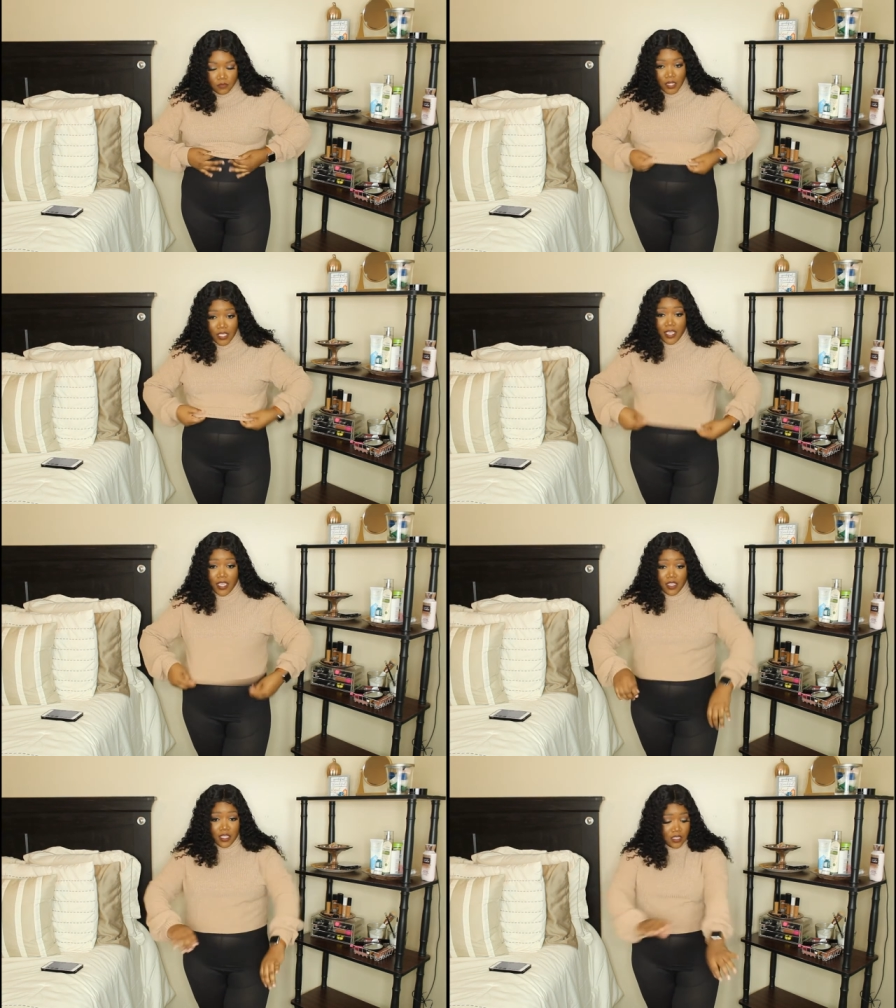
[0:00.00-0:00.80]

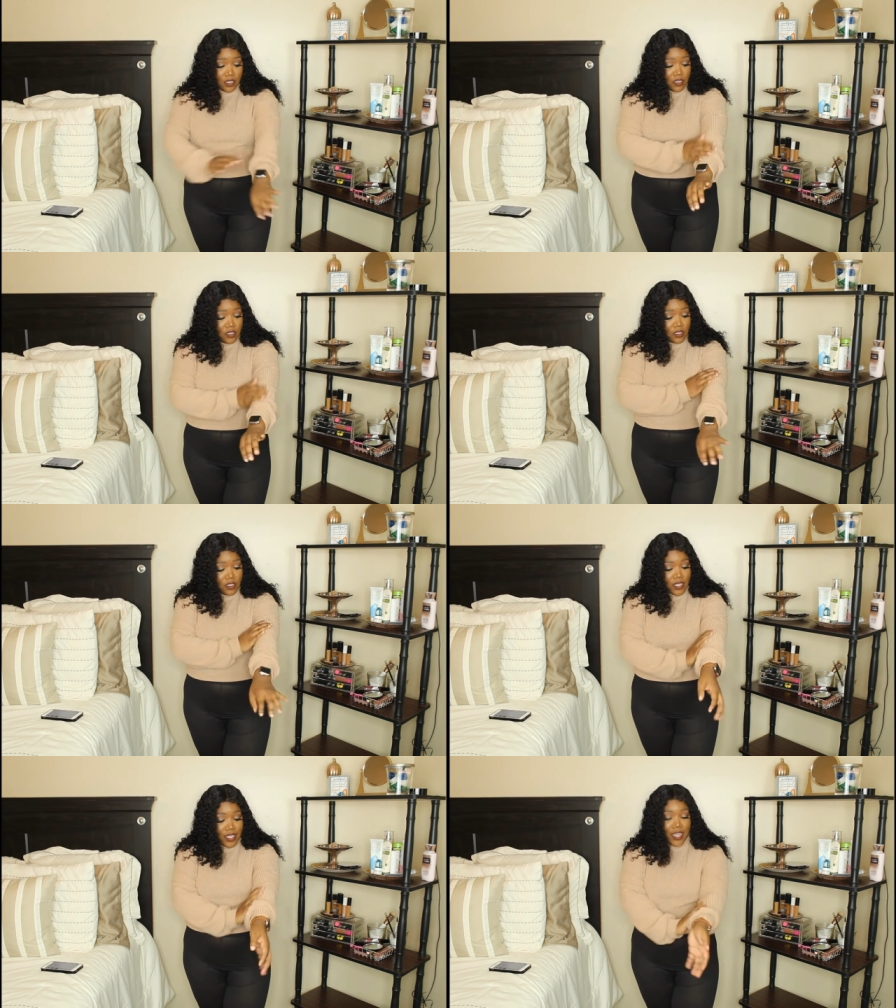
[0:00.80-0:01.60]
yeah,
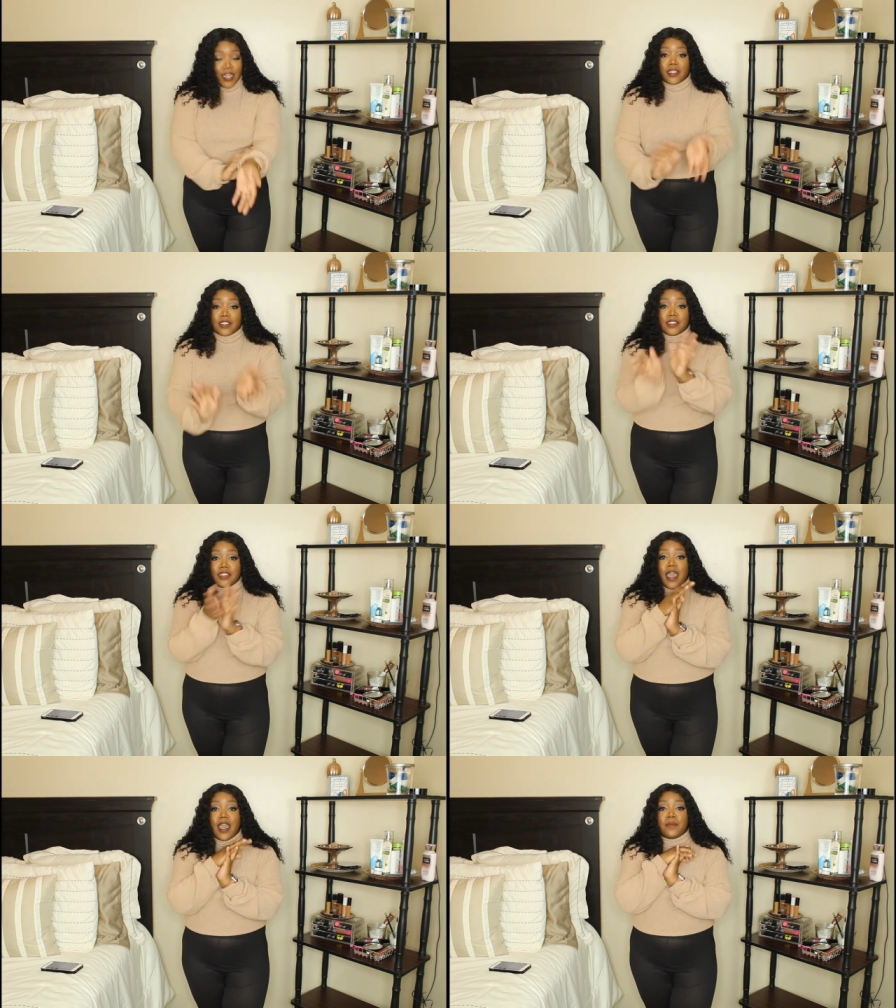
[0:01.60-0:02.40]
I like this
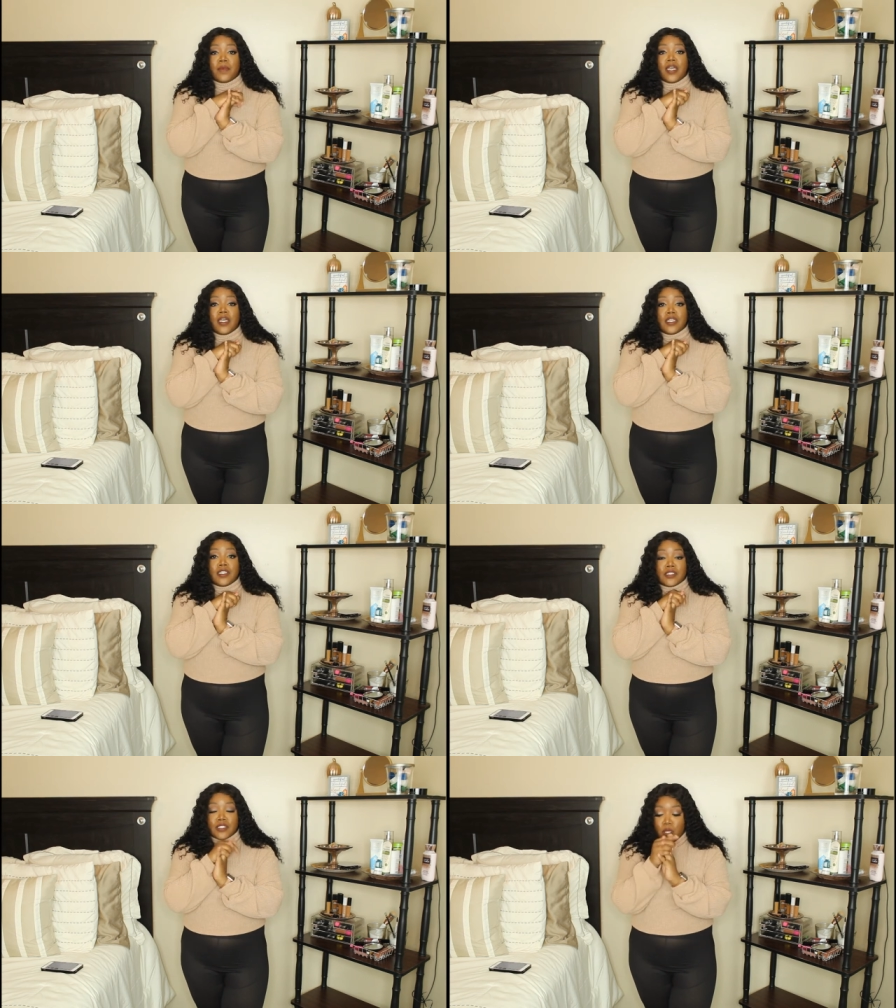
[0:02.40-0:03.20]
top.
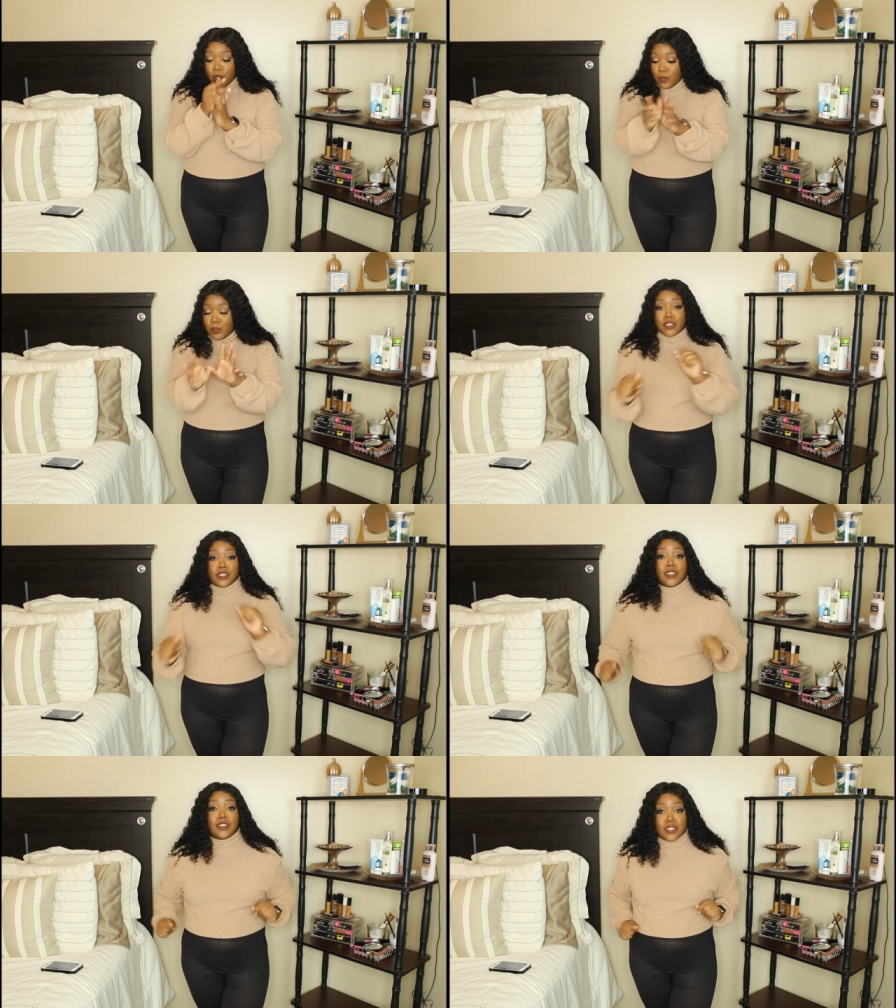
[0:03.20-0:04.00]
So
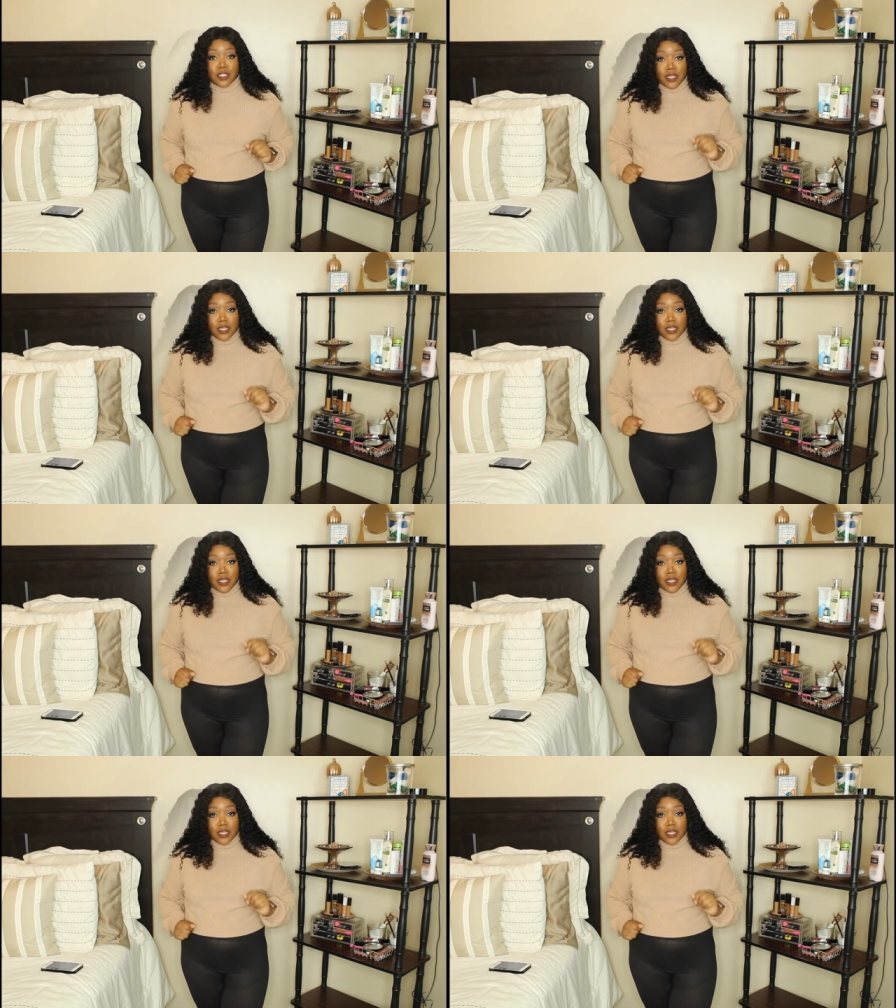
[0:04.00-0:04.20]
let's get to the